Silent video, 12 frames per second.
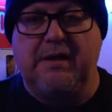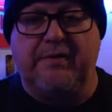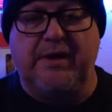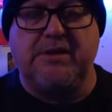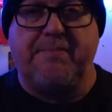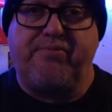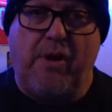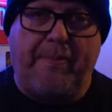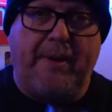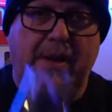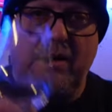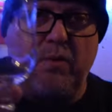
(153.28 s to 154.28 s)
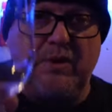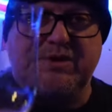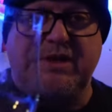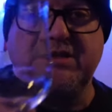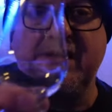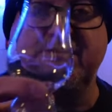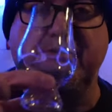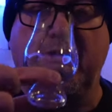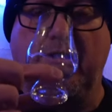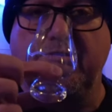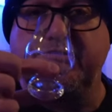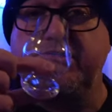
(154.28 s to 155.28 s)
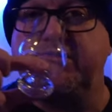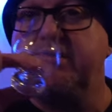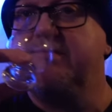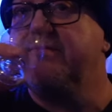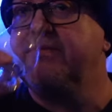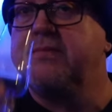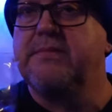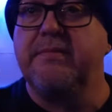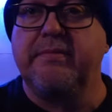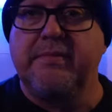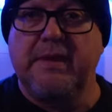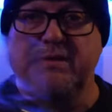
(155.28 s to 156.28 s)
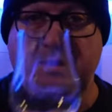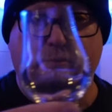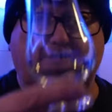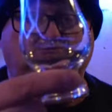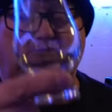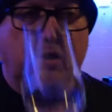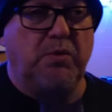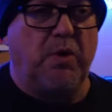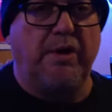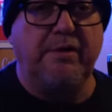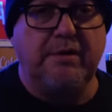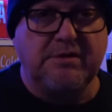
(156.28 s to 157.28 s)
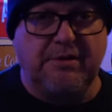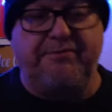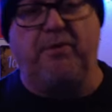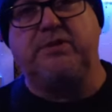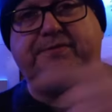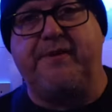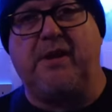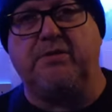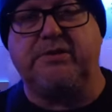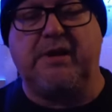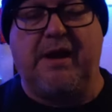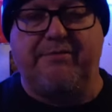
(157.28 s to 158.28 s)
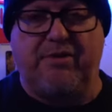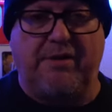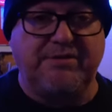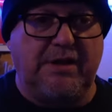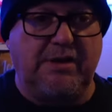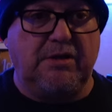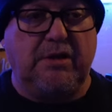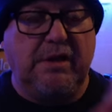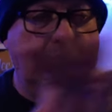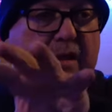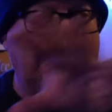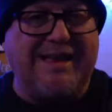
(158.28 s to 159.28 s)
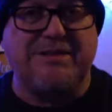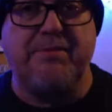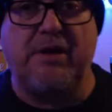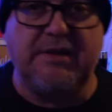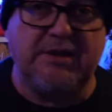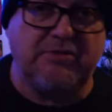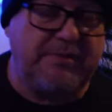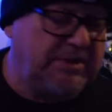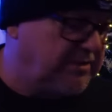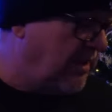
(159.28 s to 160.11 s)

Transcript: these are the proper whiskey tasting glasses. So that's what you want. So forward this video onto the other. I'll say, look, get some ideas from this,